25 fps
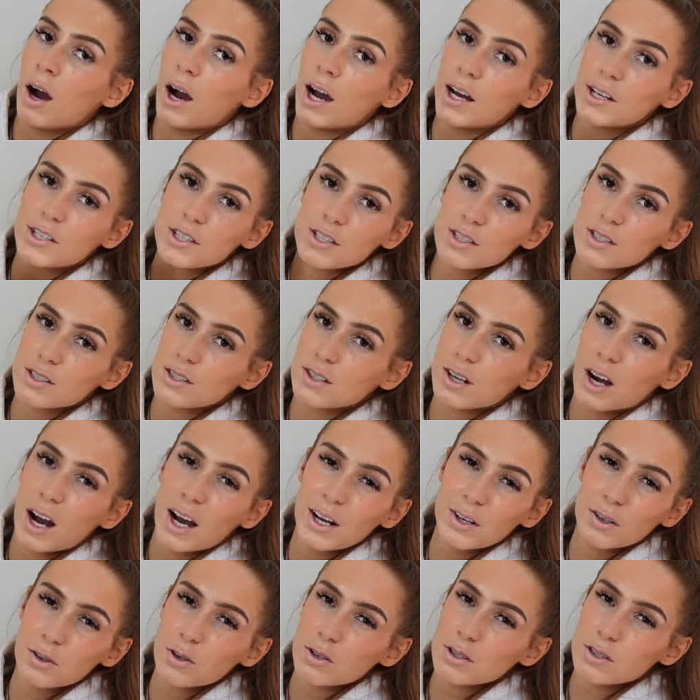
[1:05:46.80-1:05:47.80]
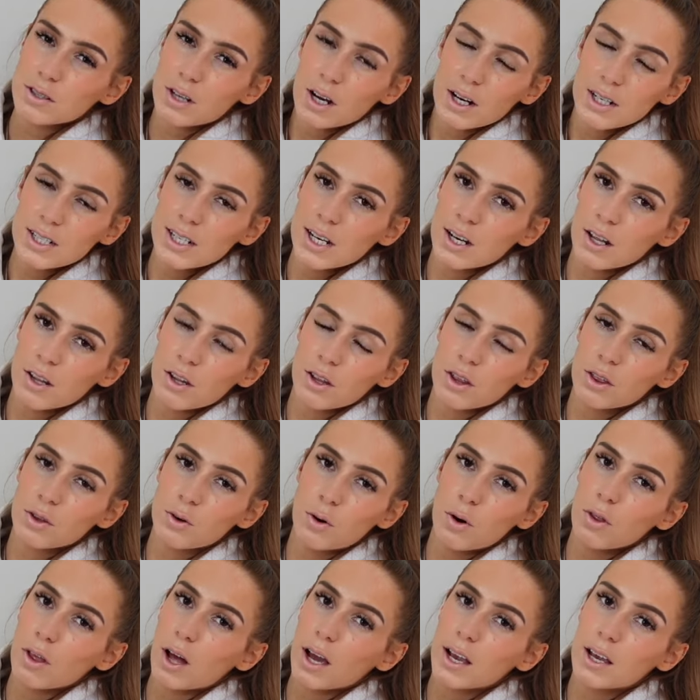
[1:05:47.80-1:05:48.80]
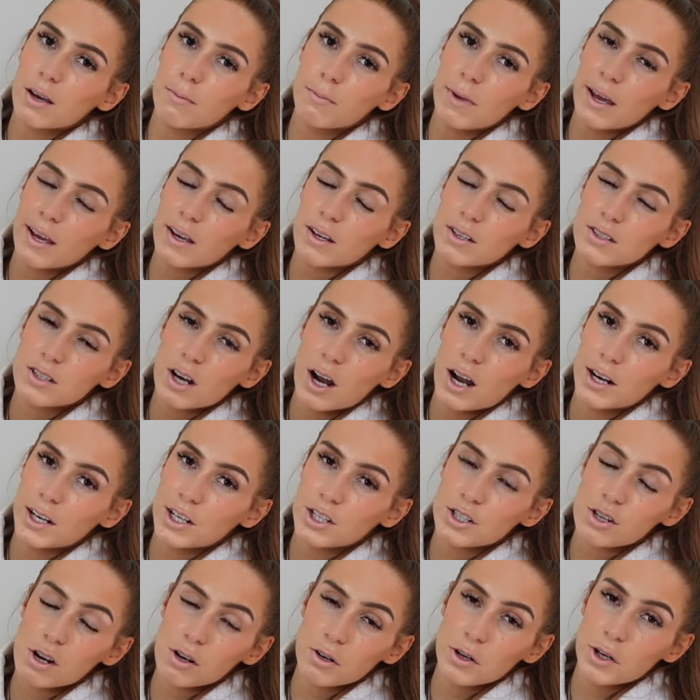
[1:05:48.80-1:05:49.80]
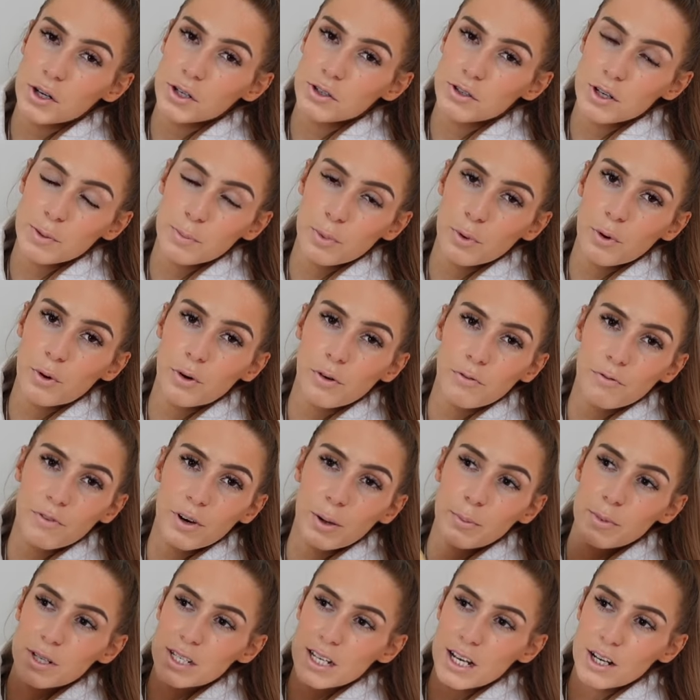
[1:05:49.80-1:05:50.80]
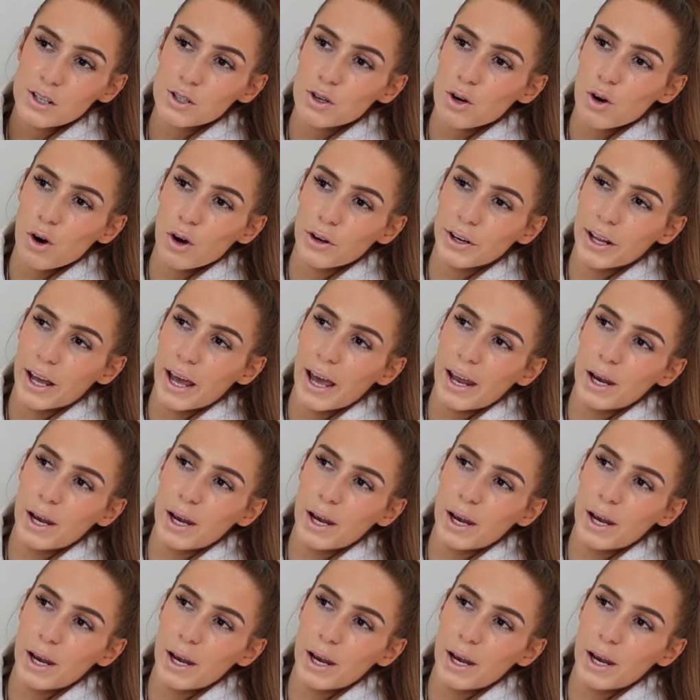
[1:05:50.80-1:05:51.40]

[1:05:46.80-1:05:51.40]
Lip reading: I just kind of got sucked in at the thought that I could make a tiny charcuterie board and film a TikTok on it